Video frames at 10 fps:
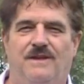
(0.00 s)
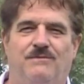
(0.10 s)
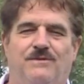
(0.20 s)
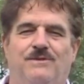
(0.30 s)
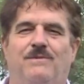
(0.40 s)

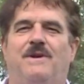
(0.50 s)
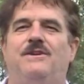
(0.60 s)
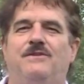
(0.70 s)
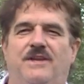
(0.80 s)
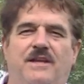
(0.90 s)
I want to
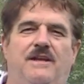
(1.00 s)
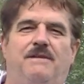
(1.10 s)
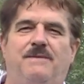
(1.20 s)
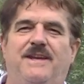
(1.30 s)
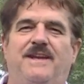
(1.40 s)
remind you, get
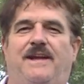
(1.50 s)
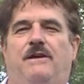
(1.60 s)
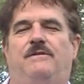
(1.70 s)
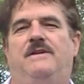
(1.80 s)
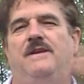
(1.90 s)
up, get
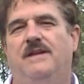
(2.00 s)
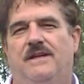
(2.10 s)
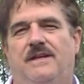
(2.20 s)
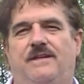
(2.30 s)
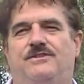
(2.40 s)
out,
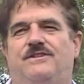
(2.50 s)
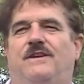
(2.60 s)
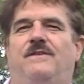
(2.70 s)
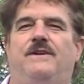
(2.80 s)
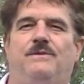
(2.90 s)
get
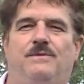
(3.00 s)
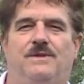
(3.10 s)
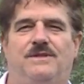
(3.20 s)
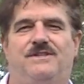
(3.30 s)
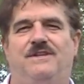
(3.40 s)
yourself out in the
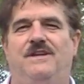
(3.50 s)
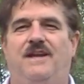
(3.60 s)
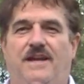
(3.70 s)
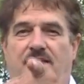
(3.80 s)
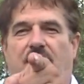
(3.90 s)
woods,
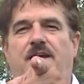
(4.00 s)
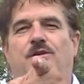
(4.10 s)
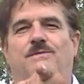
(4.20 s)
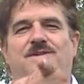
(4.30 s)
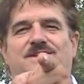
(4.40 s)
and I
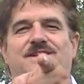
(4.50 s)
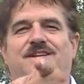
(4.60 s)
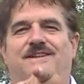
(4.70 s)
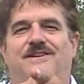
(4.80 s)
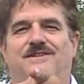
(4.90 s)
hope to see
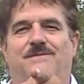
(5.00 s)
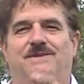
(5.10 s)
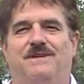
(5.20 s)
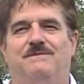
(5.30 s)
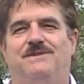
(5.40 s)
you there
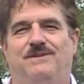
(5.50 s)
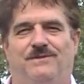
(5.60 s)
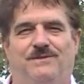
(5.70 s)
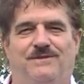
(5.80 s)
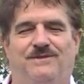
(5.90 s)
sometime soon.
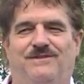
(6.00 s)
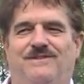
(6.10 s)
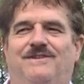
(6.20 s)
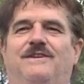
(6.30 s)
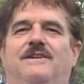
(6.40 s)

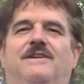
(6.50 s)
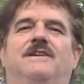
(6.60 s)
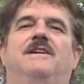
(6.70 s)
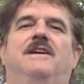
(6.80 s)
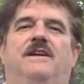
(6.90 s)

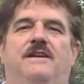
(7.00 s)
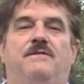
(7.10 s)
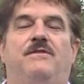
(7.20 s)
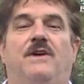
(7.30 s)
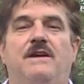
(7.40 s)
And
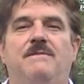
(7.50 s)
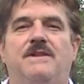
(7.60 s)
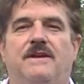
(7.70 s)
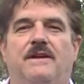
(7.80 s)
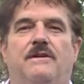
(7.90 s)
if you find me
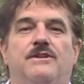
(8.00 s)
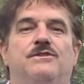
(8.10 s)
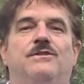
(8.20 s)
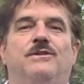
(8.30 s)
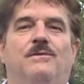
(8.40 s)
there and it's
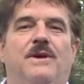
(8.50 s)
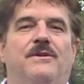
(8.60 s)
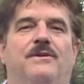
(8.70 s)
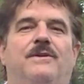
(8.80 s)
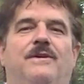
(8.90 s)
cooler
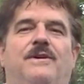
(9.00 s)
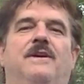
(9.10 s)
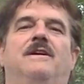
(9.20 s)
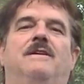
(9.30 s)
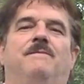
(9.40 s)
weather,
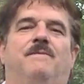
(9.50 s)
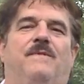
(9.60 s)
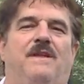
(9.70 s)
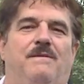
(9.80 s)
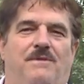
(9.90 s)

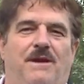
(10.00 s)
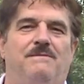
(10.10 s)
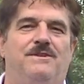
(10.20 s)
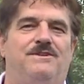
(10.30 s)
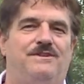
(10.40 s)
I
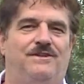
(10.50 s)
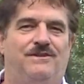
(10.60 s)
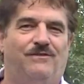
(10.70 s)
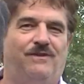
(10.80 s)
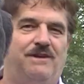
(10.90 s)
promise
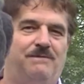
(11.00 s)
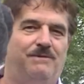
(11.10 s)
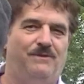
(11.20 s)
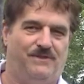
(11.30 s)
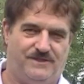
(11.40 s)
you'll find me
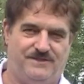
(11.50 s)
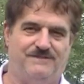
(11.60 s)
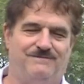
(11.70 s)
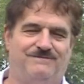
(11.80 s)
with this.